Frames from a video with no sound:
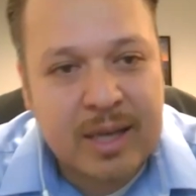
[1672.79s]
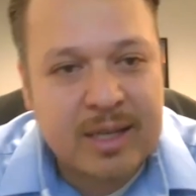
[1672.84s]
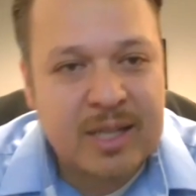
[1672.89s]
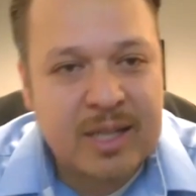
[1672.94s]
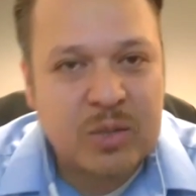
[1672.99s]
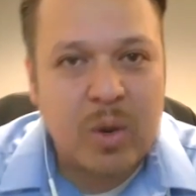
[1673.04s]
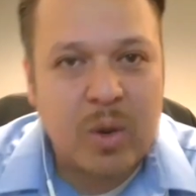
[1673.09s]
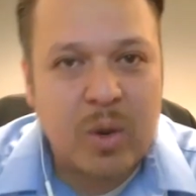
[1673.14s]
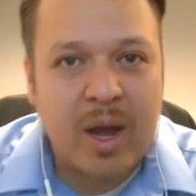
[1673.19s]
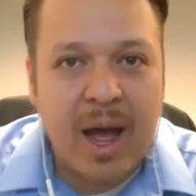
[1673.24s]

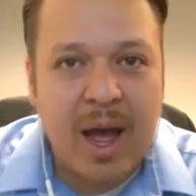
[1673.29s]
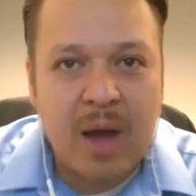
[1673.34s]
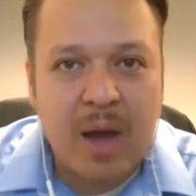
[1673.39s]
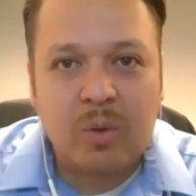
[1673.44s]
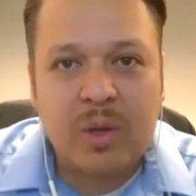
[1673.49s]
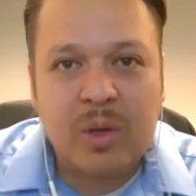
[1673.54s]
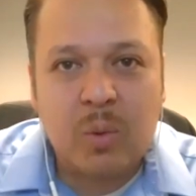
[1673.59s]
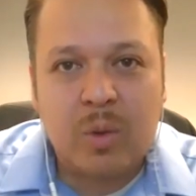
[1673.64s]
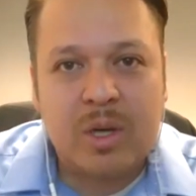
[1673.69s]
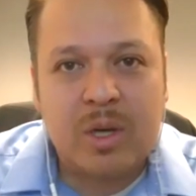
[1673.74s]
That's why I
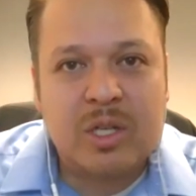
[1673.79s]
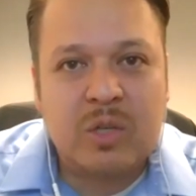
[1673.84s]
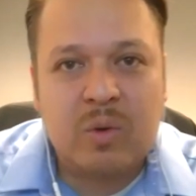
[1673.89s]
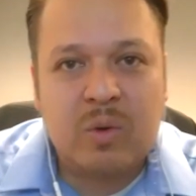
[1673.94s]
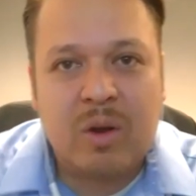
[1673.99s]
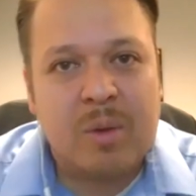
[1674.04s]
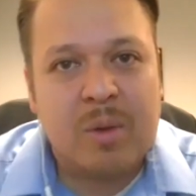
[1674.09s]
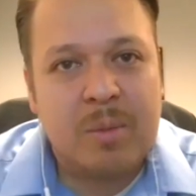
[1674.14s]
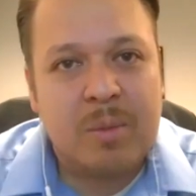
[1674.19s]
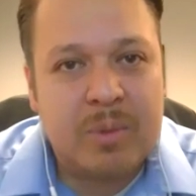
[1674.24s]
only want to
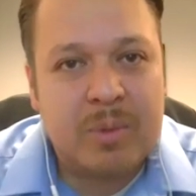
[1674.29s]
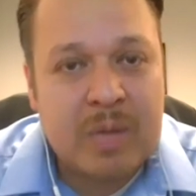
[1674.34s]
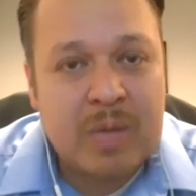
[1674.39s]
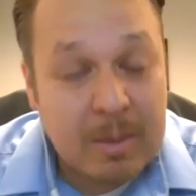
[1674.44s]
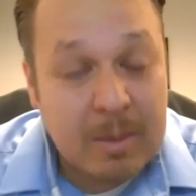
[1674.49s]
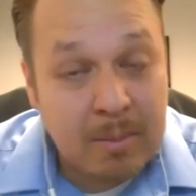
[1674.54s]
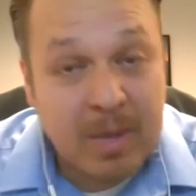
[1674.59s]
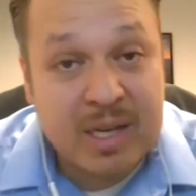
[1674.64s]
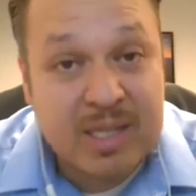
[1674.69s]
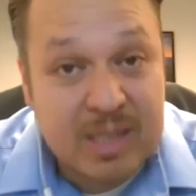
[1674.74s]
surround my,
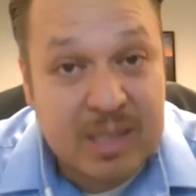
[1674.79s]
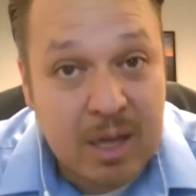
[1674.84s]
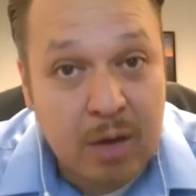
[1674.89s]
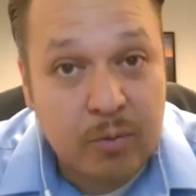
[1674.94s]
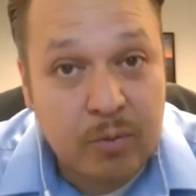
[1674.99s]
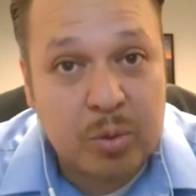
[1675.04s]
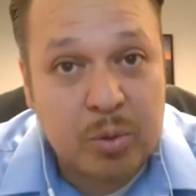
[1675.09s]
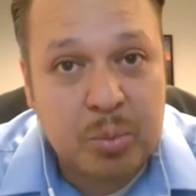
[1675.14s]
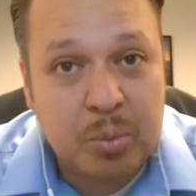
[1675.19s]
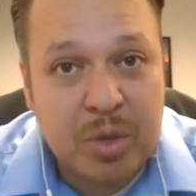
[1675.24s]

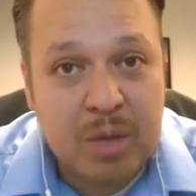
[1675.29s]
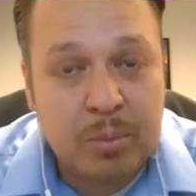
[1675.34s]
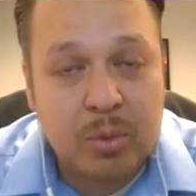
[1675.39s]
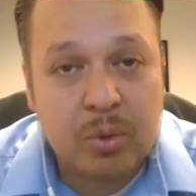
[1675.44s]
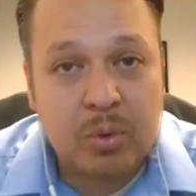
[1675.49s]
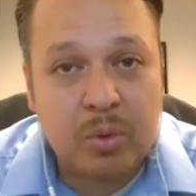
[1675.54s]
myself with people